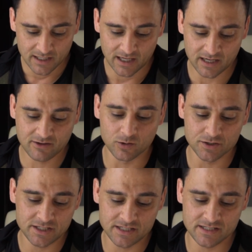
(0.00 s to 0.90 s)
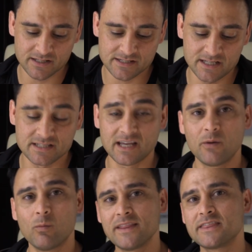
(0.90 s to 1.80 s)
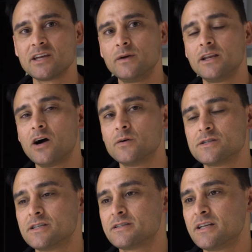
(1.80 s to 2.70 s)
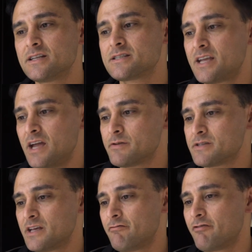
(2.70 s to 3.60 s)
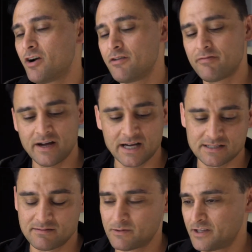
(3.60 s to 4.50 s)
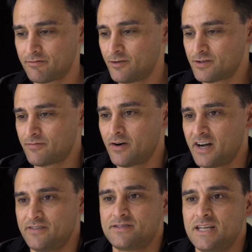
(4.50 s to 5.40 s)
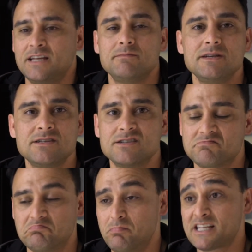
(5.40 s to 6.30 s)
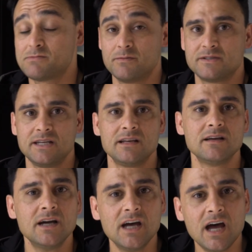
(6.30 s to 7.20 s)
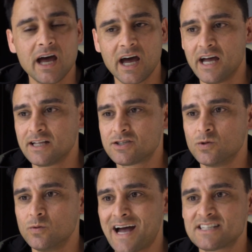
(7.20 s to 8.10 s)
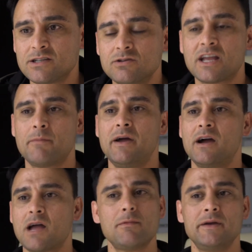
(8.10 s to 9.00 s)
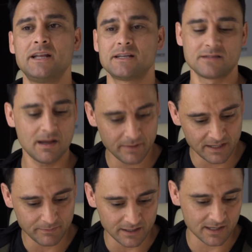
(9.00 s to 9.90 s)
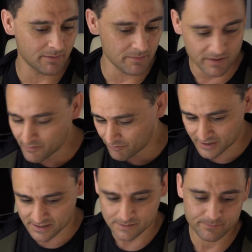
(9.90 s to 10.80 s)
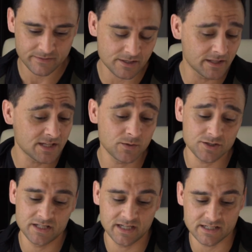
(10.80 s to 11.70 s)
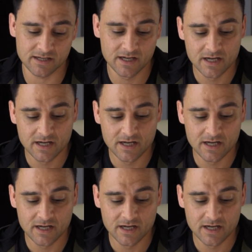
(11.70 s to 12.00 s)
Of course, she's in the centre. And one thing we know is that Tinder scammers, they're very fast. Within the first 5-10 messages, maximum 10, to ask you to come out, come and meet us, come meet me and my friends. So that's what she does.